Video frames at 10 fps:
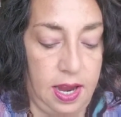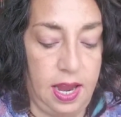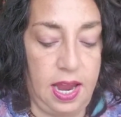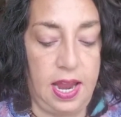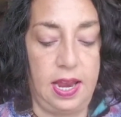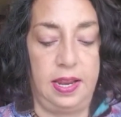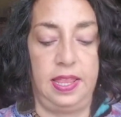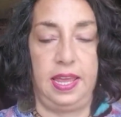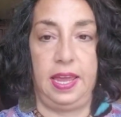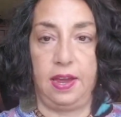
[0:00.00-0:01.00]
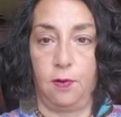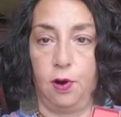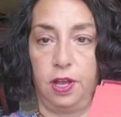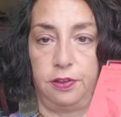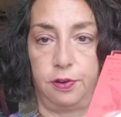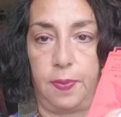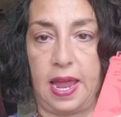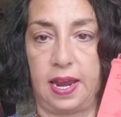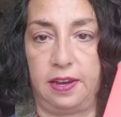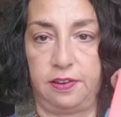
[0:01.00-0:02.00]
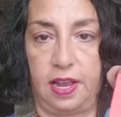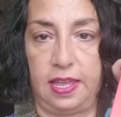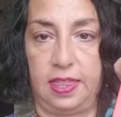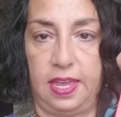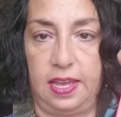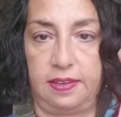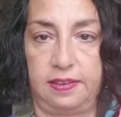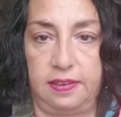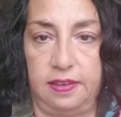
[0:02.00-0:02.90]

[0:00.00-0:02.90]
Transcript: And the oils are packaged like this.